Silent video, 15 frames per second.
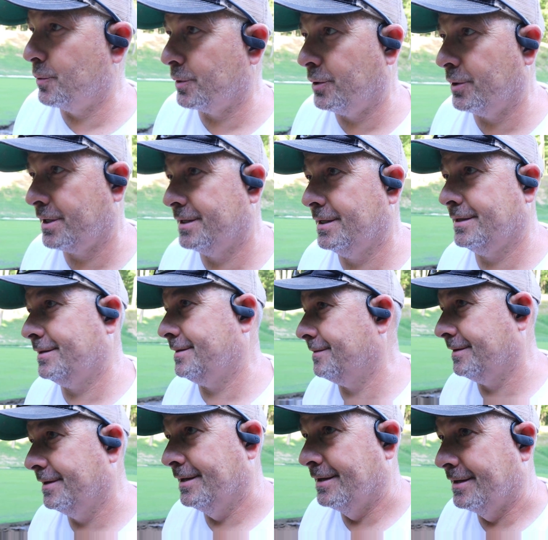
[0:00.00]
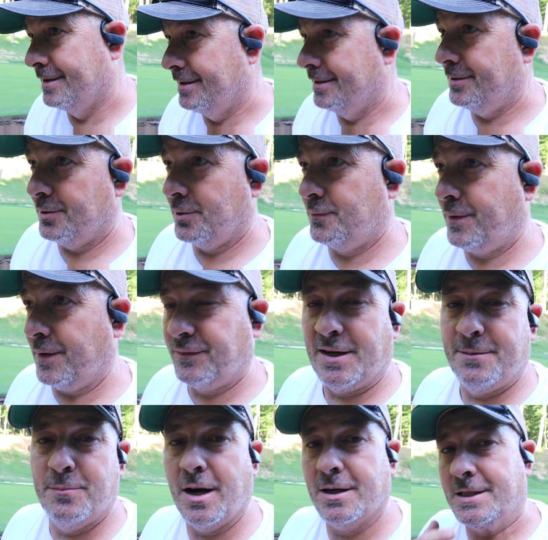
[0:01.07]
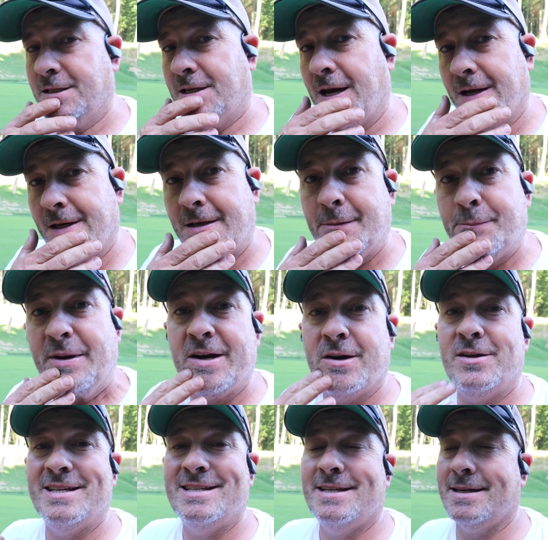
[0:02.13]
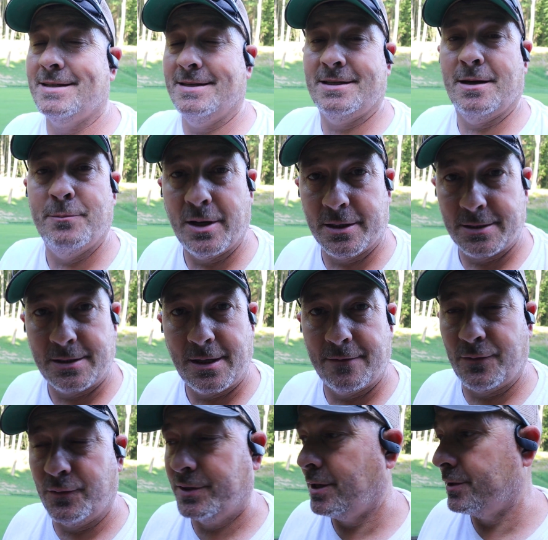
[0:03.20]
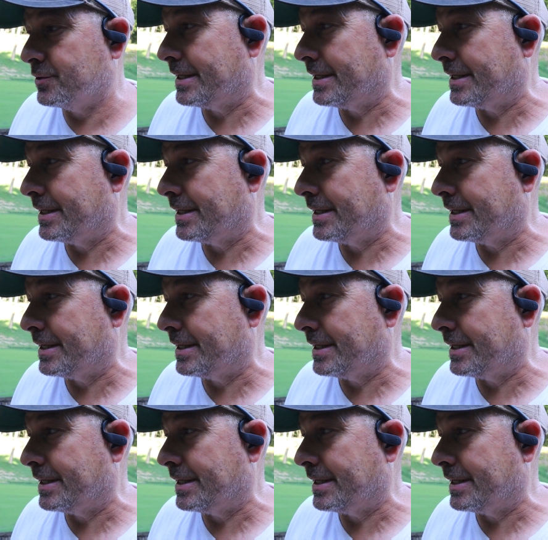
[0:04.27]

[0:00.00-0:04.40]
We're looking at 15 bucks a ton compared to 60 some bucks a ton for the other